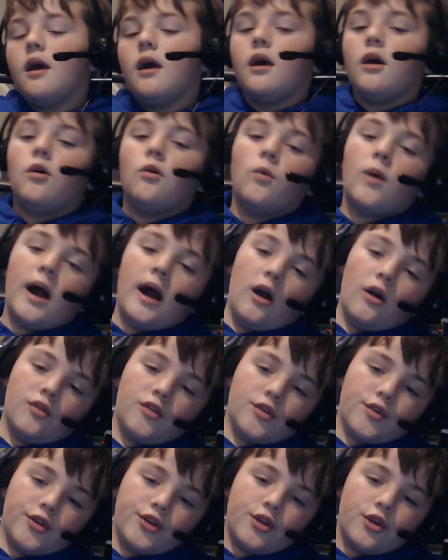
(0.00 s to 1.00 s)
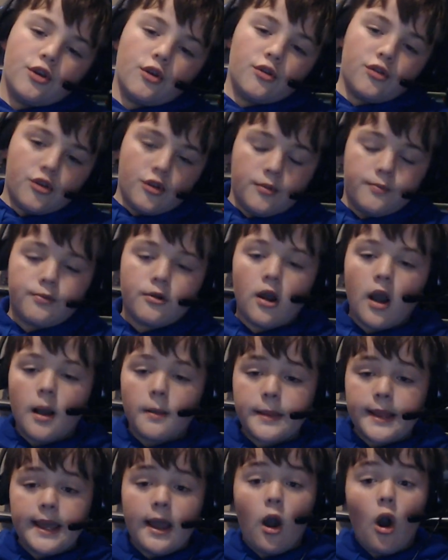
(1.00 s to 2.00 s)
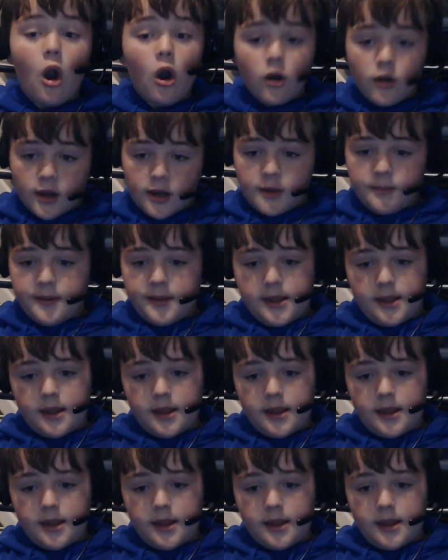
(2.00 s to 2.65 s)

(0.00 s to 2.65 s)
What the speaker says: Well, they're probably all gonna be